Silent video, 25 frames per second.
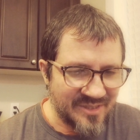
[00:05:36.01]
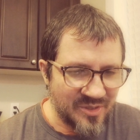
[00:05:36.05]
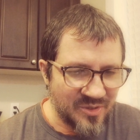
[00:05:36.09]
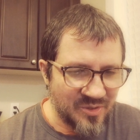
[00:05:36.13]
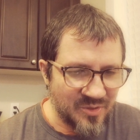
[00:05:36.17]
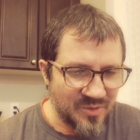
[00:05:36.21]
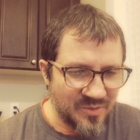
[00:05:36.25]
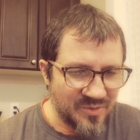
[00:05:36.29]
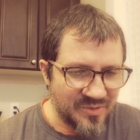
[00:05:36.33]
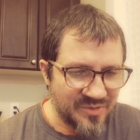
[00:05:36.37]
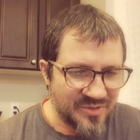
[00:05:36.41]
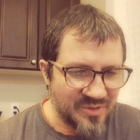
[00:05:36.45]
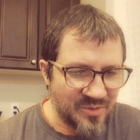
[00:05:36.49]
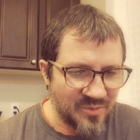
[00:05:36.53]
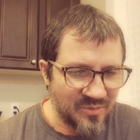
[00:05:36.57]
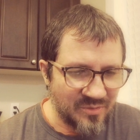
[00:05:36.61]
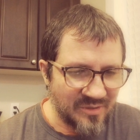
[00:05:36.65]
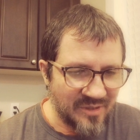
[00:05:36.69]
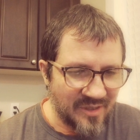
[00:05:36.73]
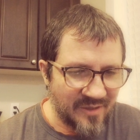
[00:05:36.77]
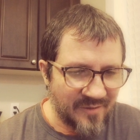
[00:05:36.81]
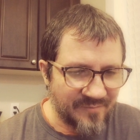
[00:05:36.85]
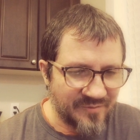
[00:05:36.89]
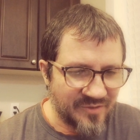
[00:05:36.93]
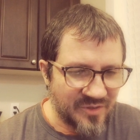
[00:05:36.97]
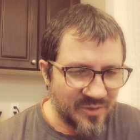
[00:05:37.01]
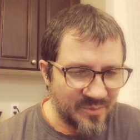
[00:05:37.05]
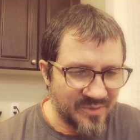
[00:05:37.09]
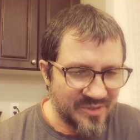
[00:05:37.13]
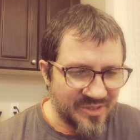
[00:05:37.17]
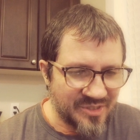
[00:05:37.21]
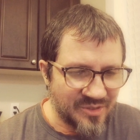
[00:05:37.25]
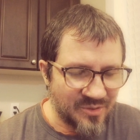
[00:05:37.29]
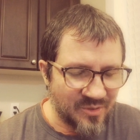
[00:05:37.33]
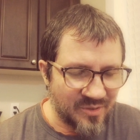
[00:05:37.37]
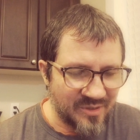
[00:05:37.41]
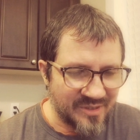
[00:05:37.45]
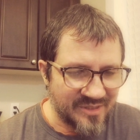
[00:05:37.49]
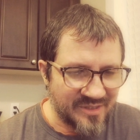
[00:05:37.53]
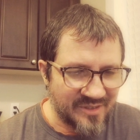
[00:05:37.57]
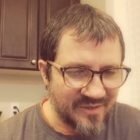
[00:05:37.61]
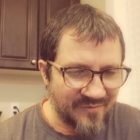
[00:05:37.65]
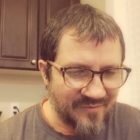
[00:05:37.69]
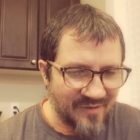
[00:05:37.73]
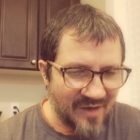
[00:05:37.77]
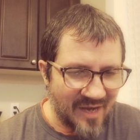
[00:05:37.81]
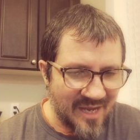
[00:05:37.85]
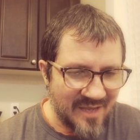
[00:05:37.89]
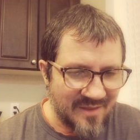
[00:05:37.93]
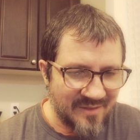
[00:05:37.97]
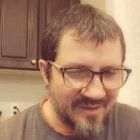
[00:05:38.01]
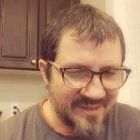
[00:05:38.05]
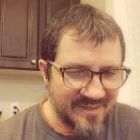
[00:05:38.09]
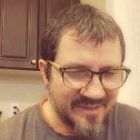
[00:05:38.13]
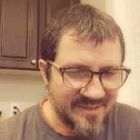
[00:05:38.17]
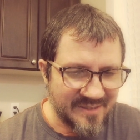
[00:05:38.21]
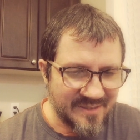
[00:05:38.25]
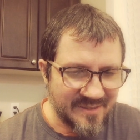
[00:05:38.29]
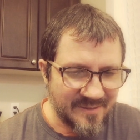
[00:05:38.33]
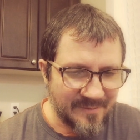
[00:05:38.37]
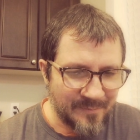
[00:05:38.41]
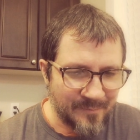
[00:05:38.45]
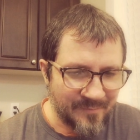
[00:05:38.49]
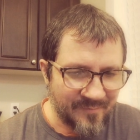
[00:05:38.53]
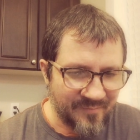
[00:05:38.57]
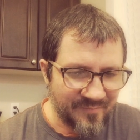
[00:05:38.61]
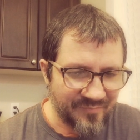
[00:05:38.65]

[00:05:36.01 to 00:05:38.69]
those who love to resort to violence.